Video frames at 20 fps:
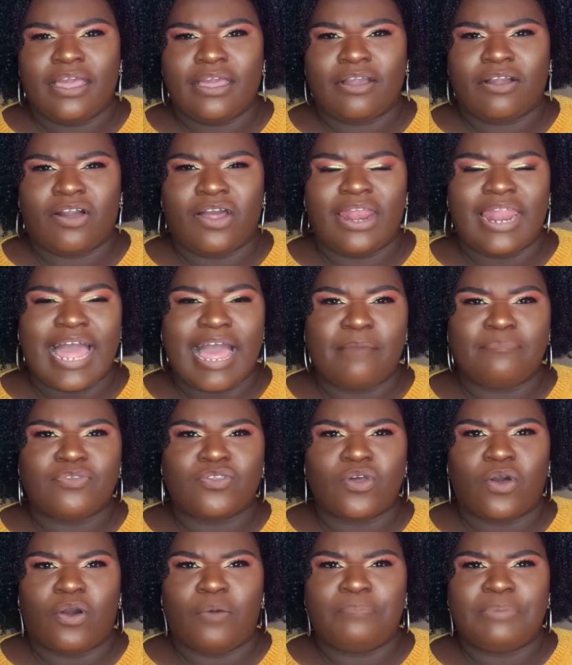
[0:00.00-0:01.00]

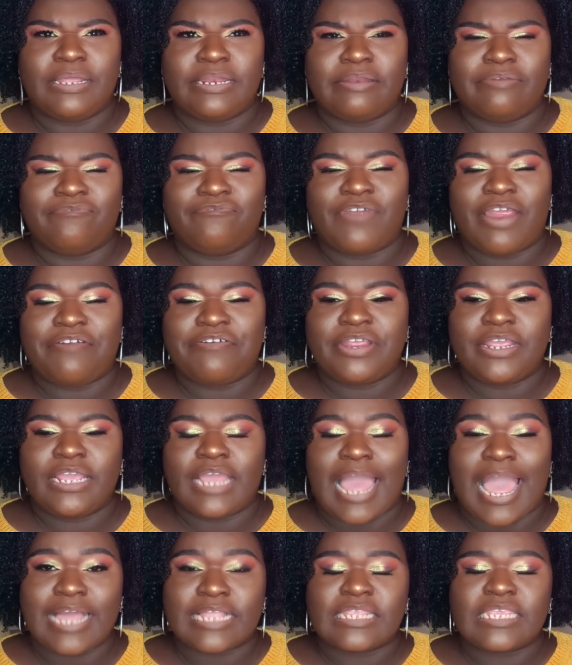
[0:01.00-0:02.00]
collabs or been
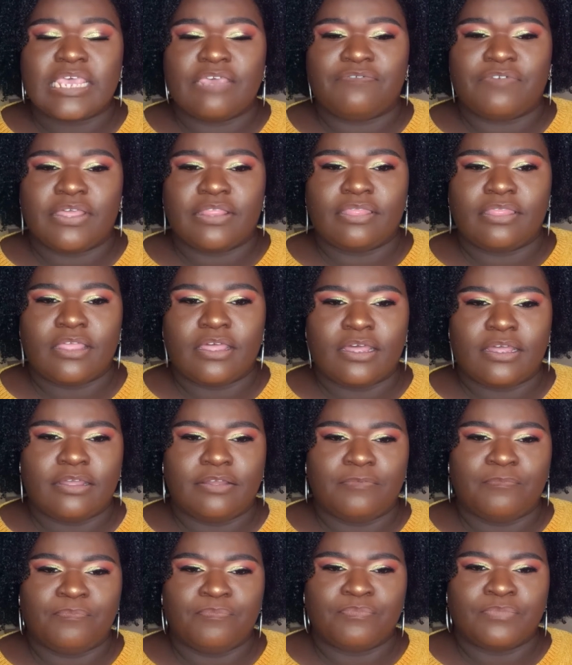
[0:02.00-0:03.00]
very active in the,